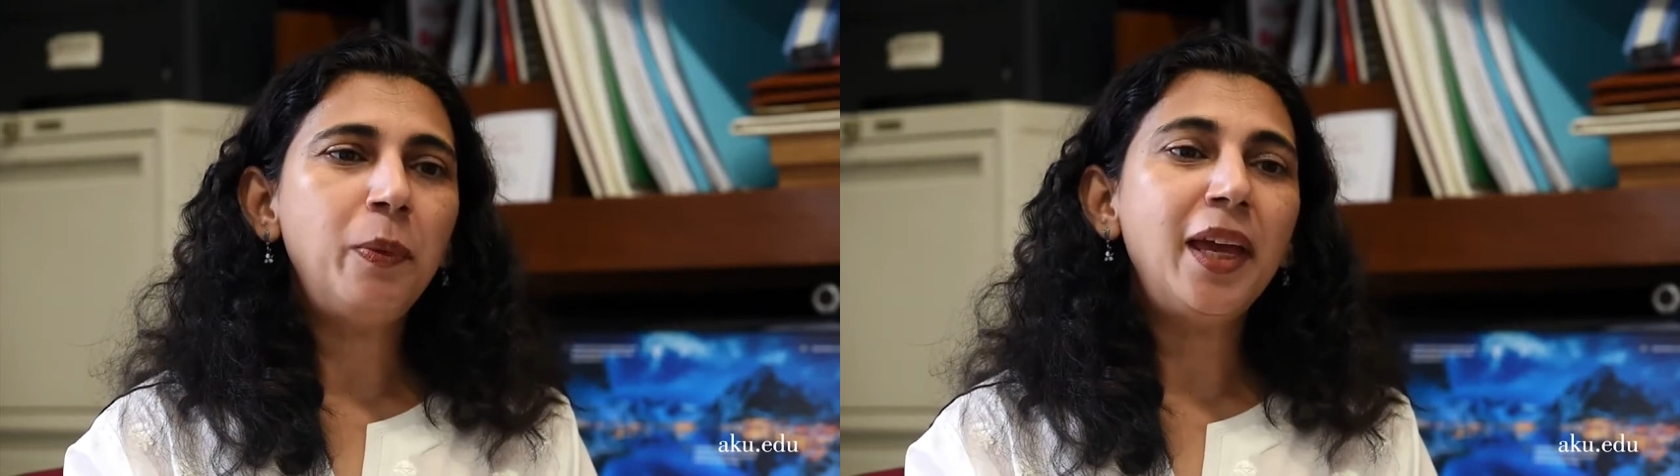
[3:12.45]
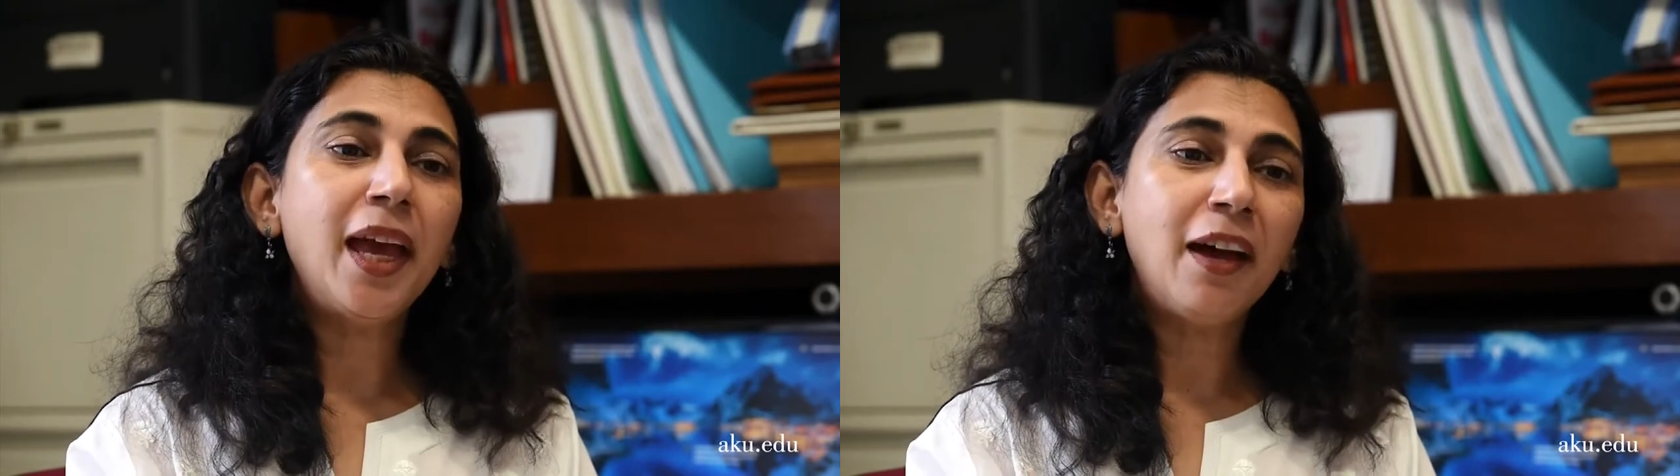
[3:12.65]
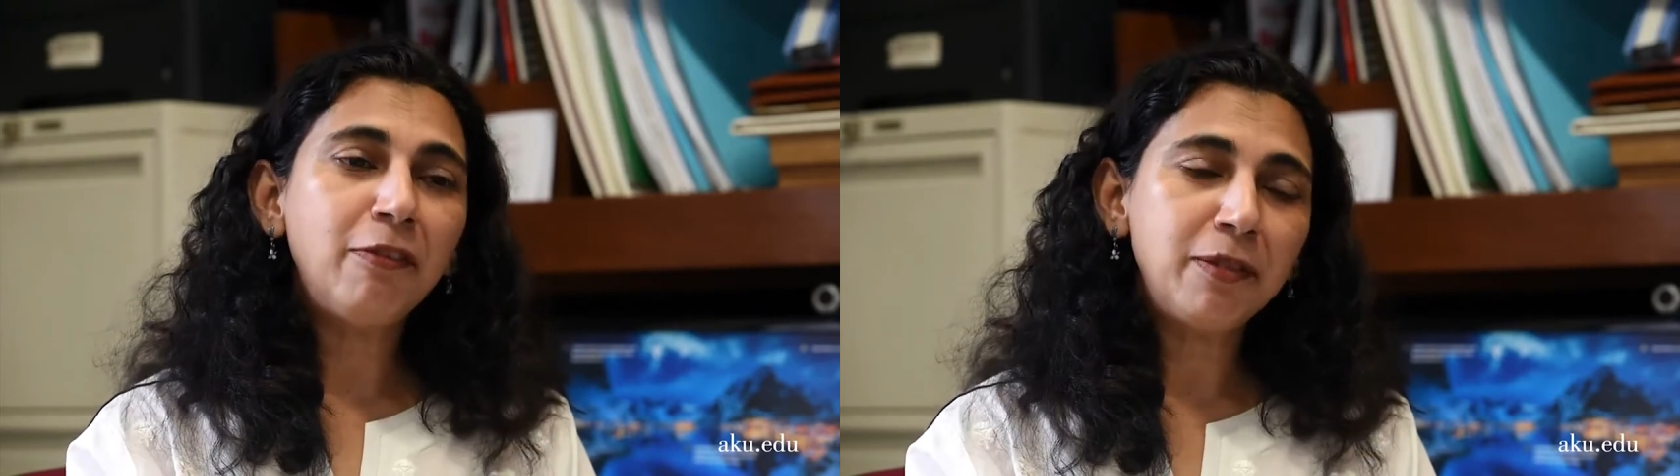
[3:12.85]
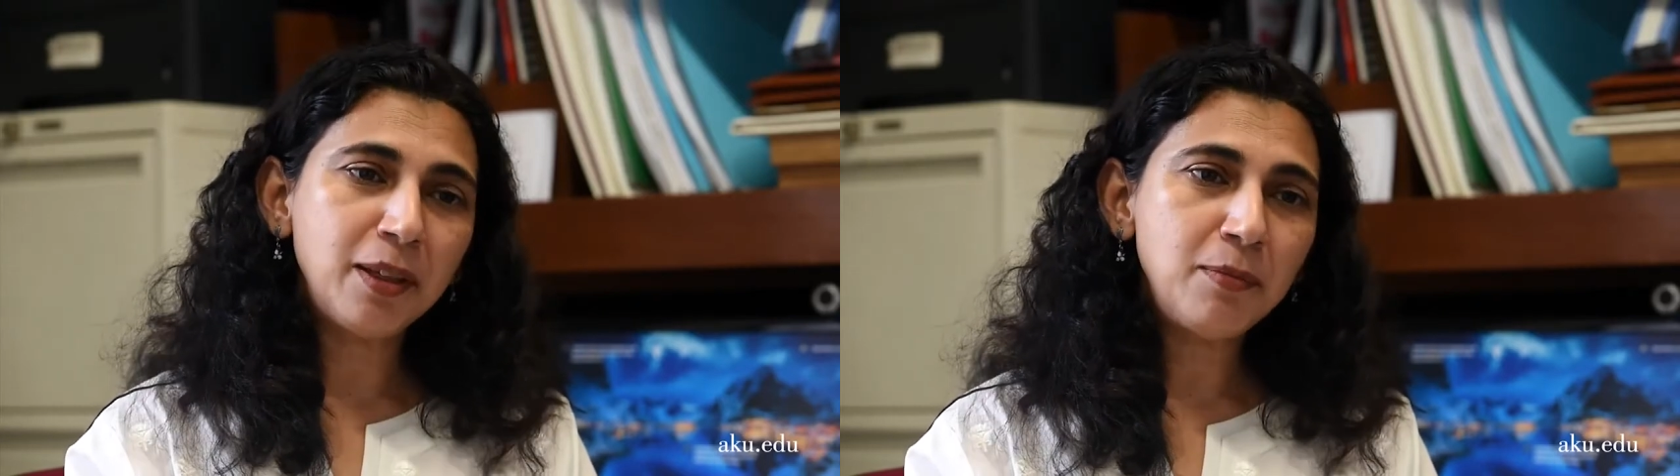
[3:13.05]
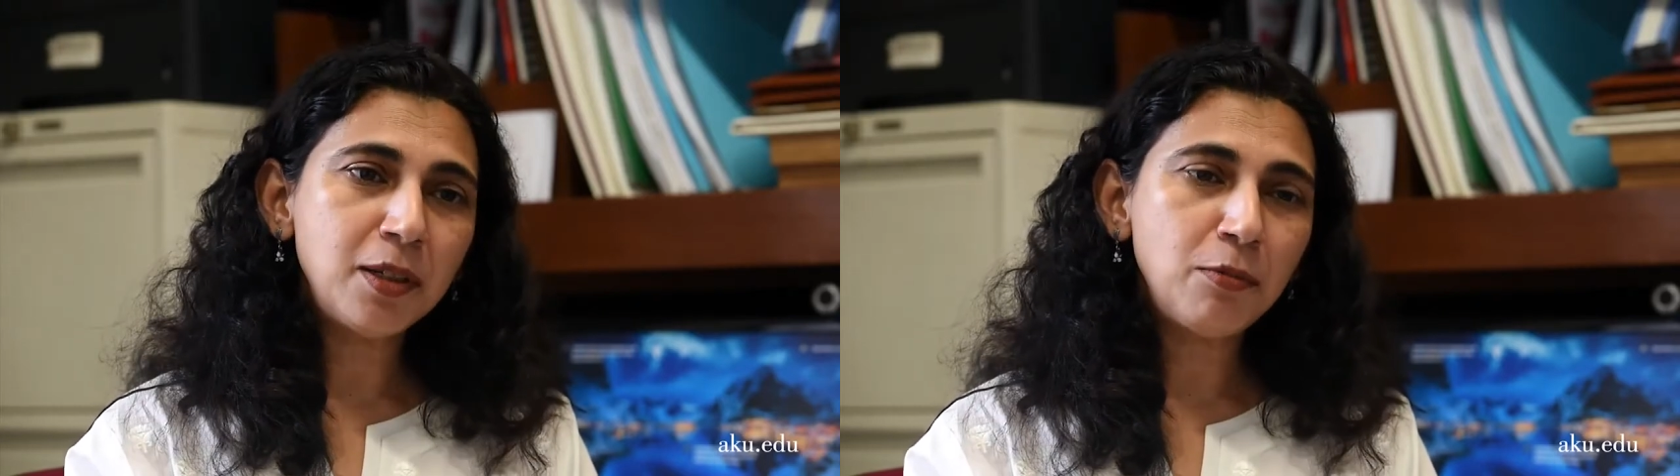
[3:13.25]
may have
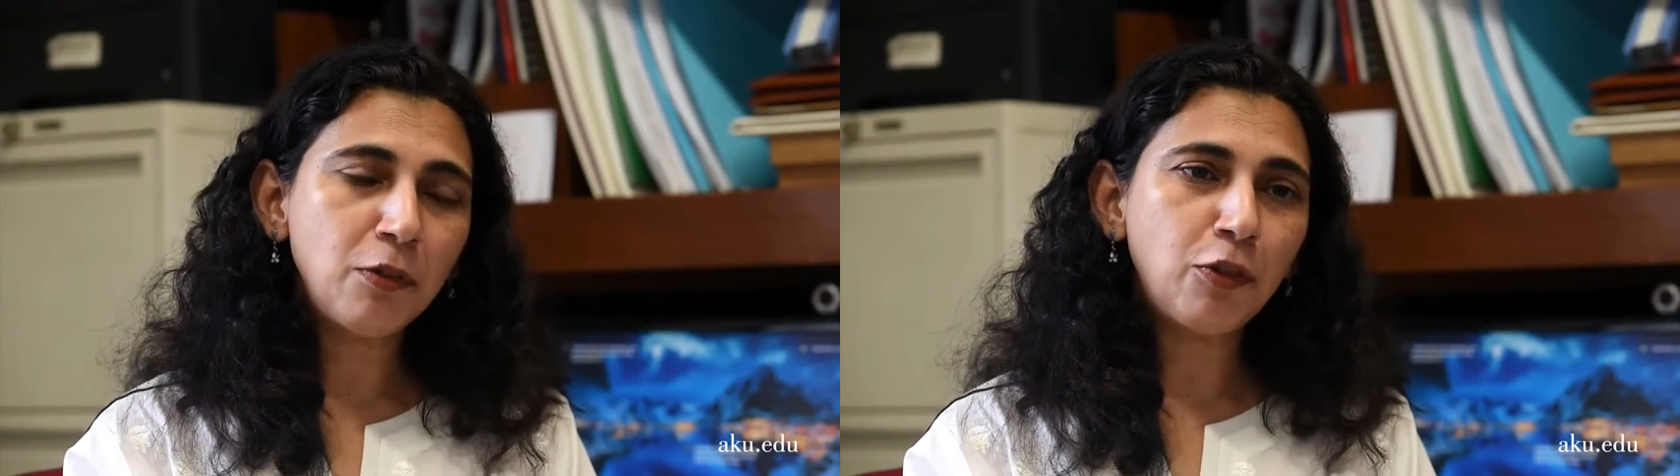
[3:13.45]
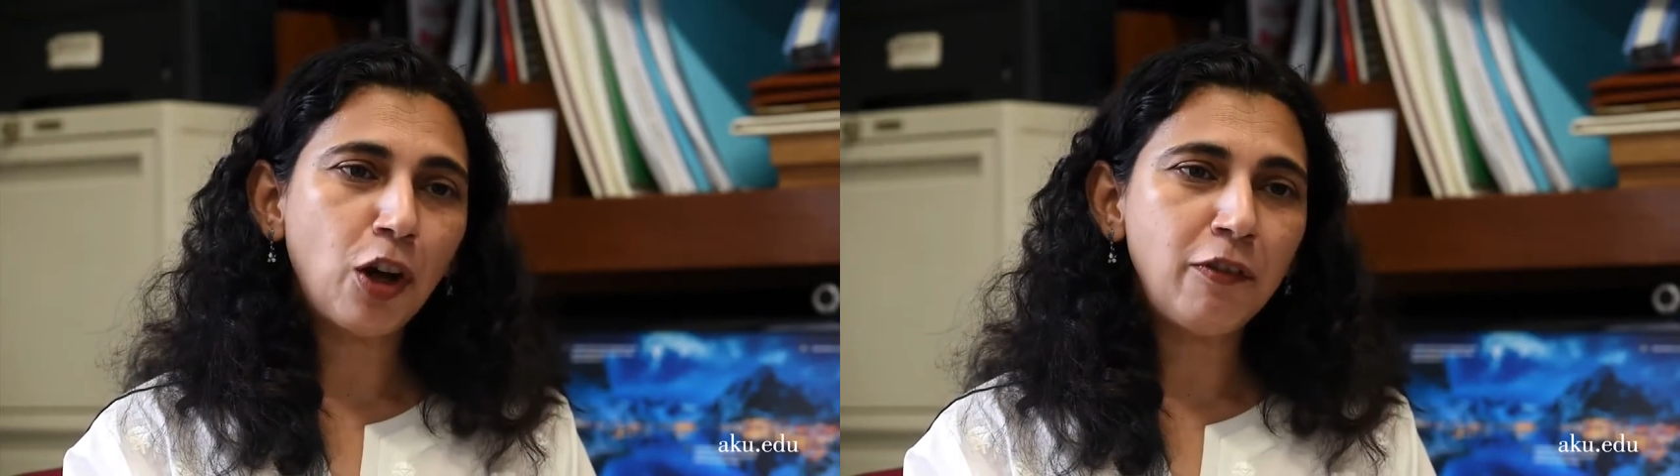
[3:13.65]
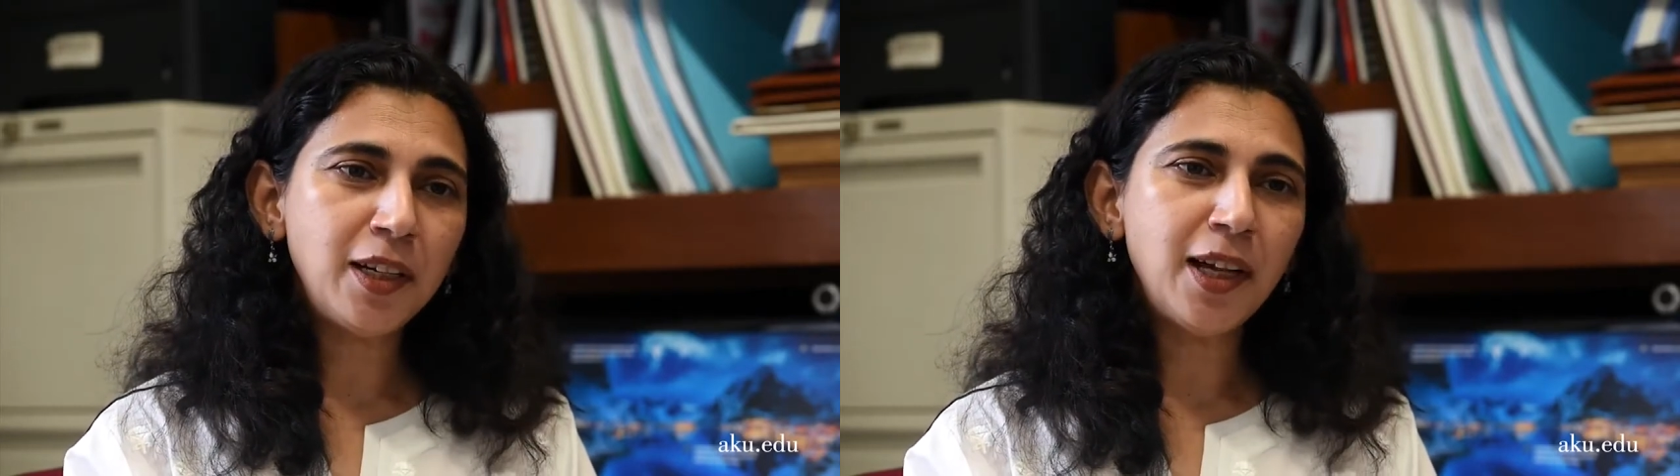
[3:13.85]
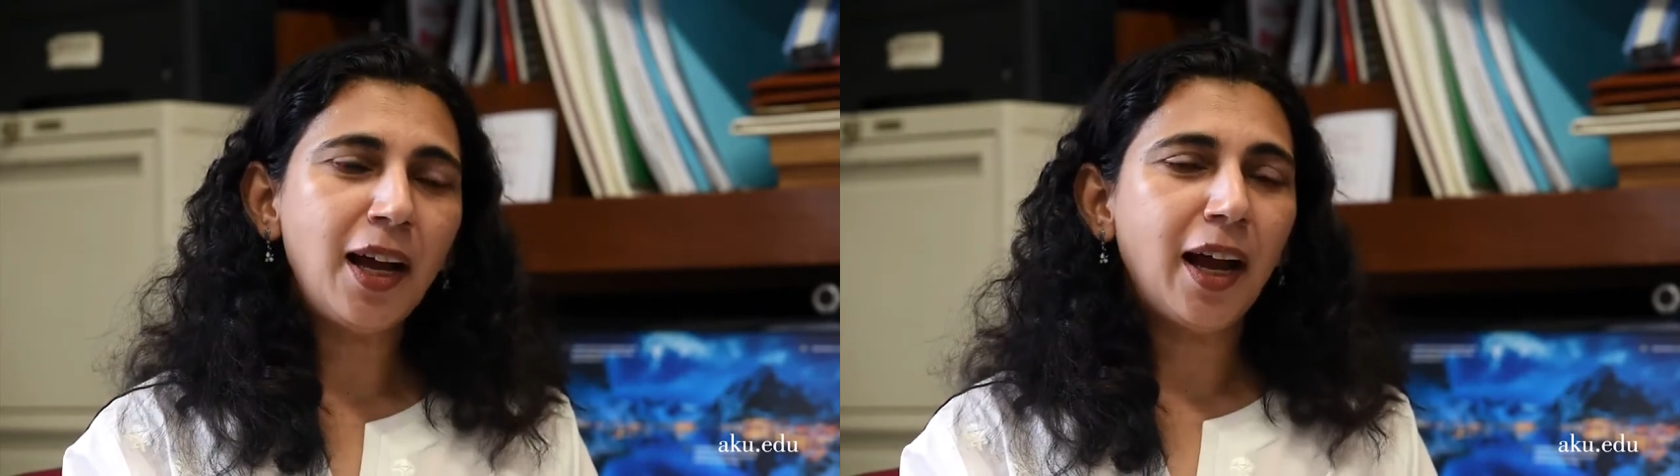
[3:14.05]
symptoms of COVID